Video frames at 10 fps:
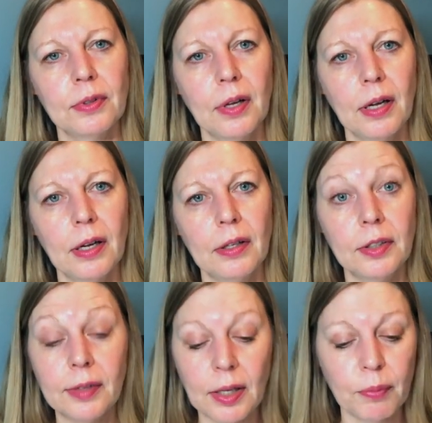
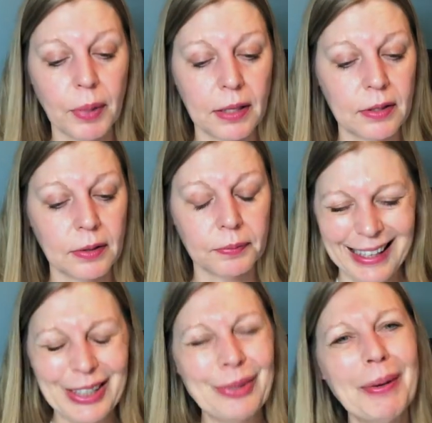your second pattern.
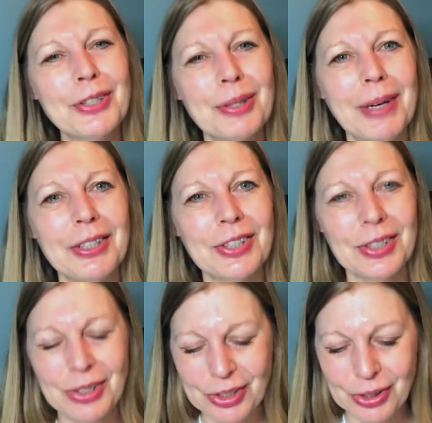And a special
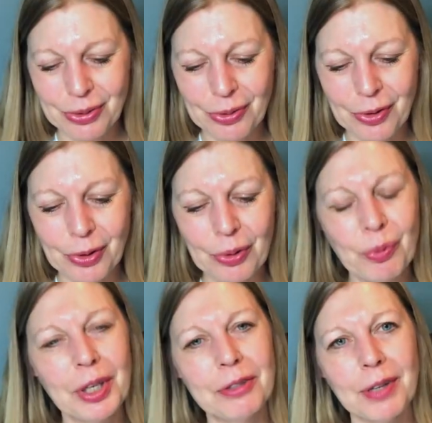mention to the
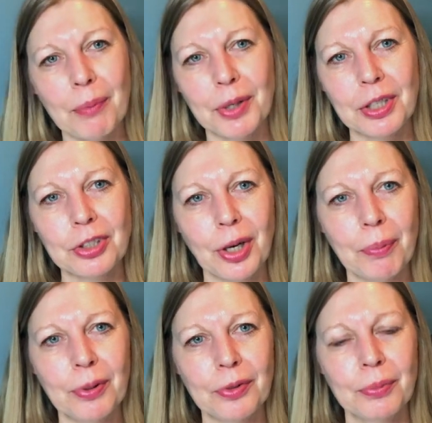Wee Fabric
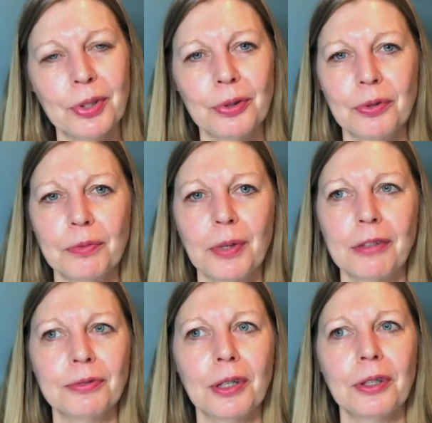Shop, somebody who
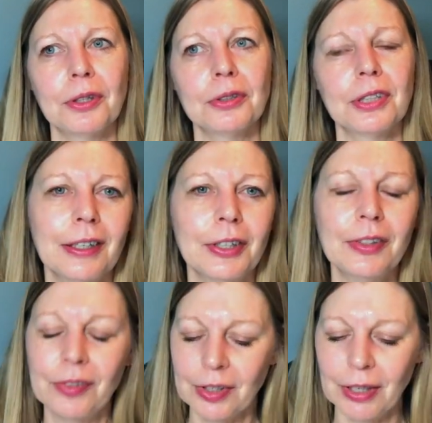I've followed on
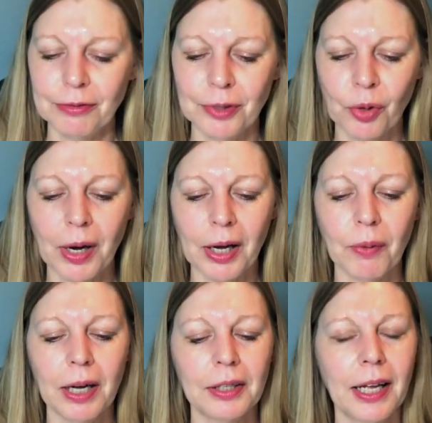Instagram for quite a
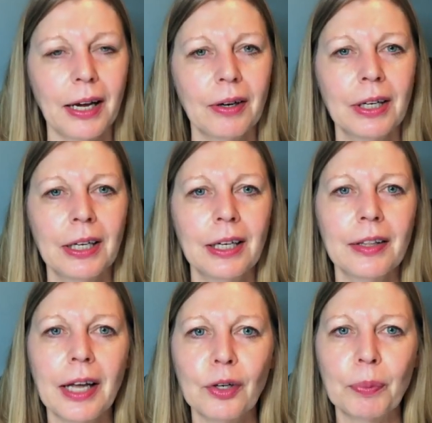while now.
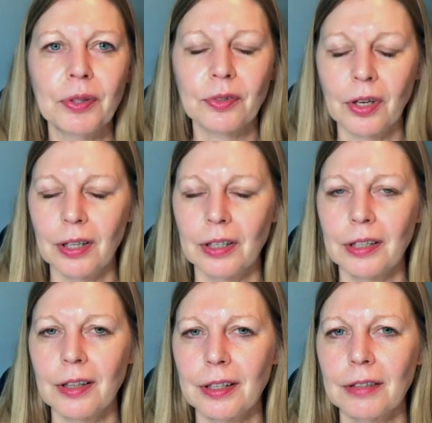They're up in
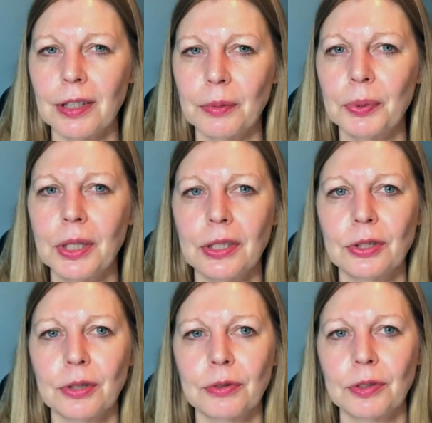Scotland. I think they've had a pretty
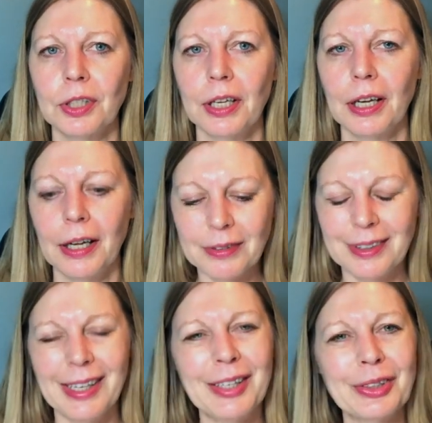tough year.
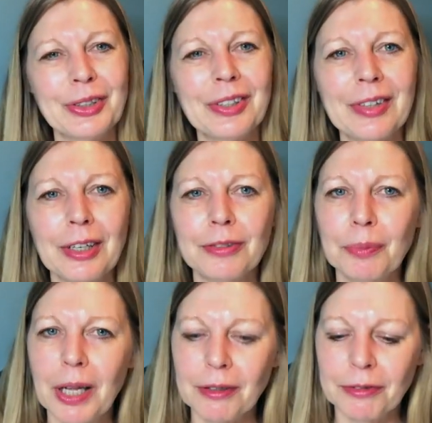They're not doing a sale
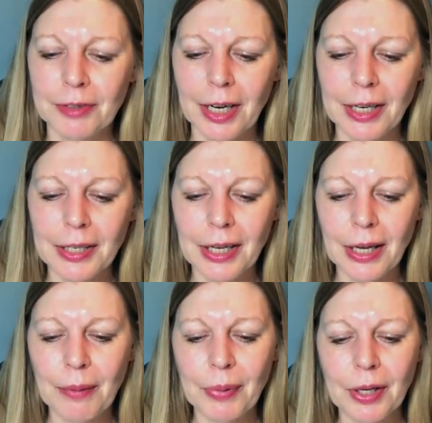for Black
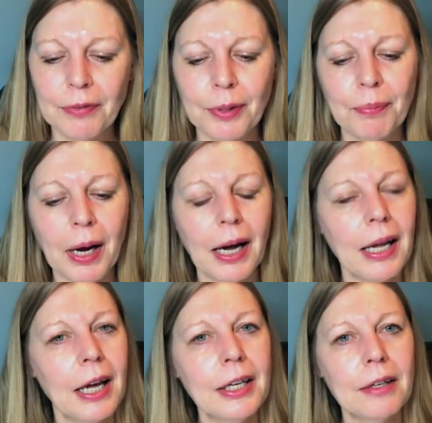Friday, but if you buy
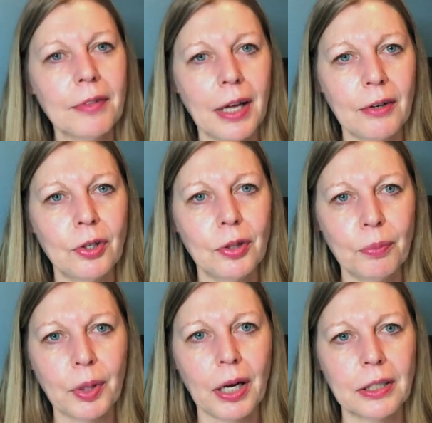any of their
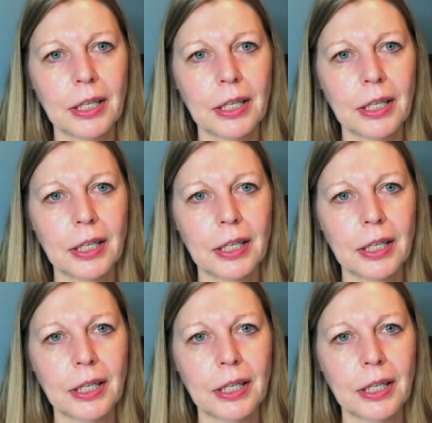own brand